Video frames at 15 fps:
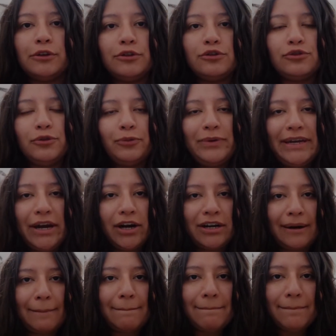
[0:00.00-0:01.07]
So we
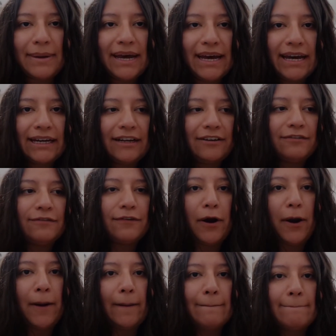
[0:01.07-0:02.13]
are back
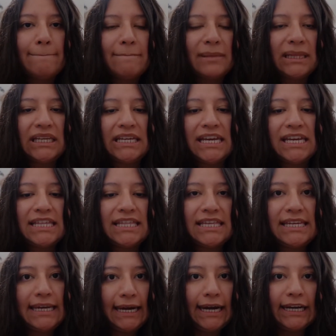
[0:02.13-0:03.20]
from
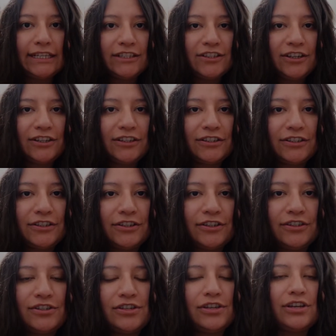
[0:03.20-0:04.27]
the eye
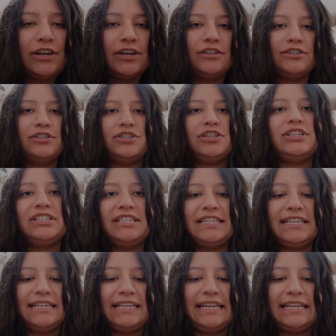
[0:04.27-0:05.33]
doctors.
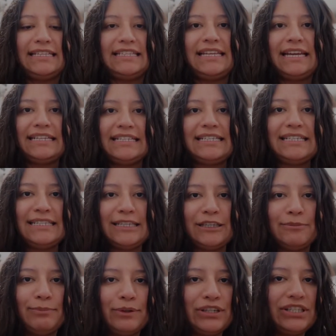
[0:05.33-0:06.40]
Justin is
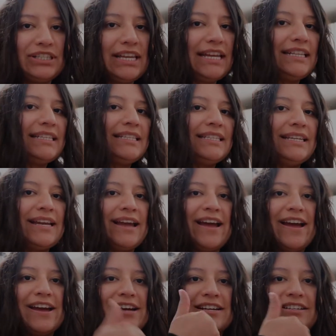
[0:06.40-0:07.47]
96%
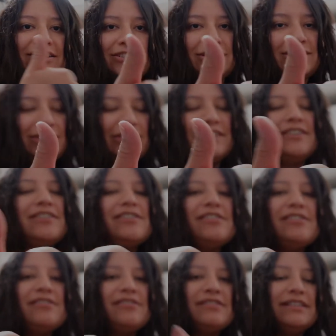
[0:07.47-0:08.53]
good to
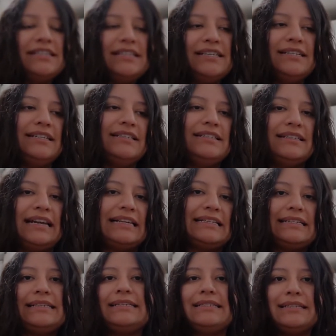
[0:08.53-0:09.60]
go. He's
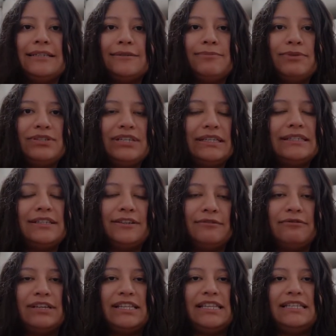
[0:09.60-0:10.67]
96% done
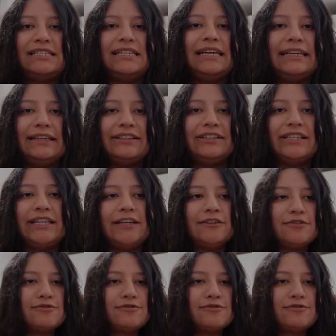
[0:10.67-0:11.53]
with his healing.